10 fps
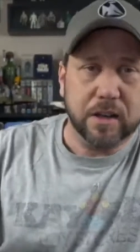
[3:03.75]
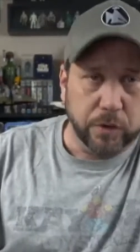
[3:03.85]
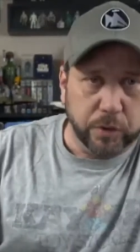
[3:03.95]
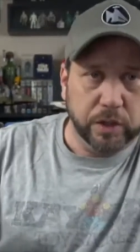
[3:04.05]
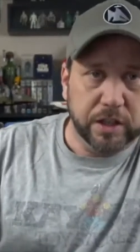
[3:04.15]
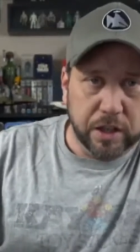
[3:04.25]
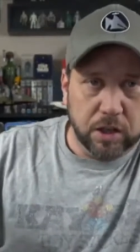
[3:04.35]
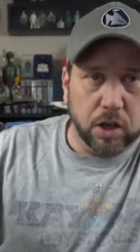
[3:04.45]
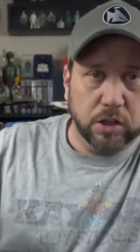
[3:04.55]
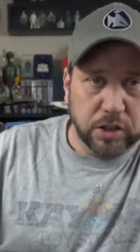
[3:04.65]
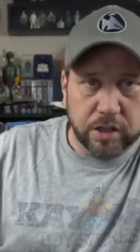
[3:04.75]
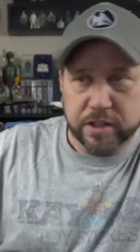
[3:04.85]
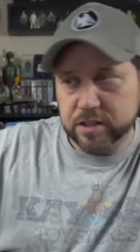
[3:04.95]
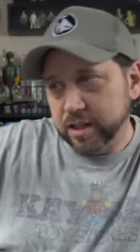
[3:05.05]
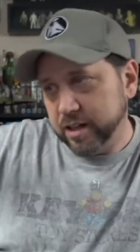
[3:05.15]
was really the youngest
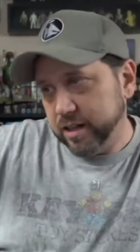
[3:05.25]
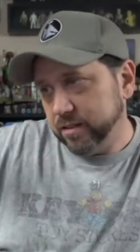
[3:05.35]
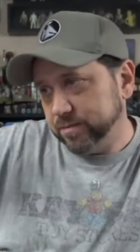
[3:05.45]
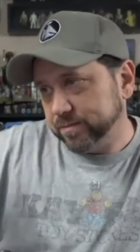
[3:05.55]
lady.